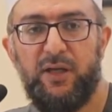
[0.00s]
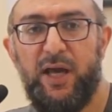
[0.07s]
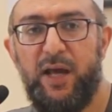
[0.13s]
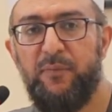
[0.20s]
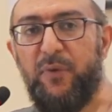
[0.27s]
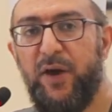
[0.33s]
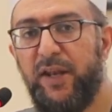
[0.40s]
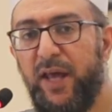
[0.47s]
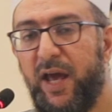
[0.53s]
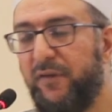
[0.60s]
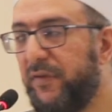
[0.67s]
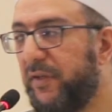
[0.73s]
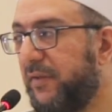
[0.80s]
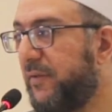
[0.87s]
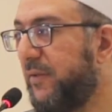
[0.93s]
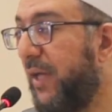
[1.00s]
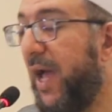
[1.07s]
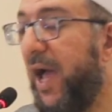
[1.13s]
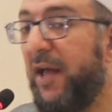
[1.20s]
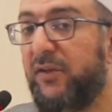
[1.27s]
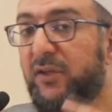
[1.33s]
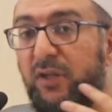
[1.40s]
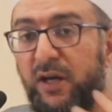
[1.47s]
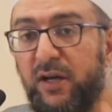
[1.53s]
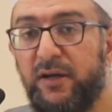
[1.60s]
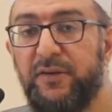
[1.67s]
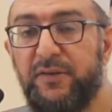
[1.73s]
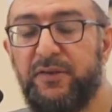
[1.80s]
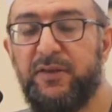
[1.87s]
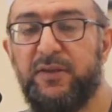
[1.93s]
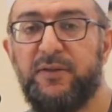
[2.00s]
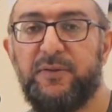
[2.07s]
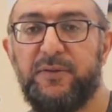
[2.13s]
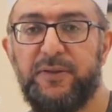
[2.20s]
and by the heavens, and the earth.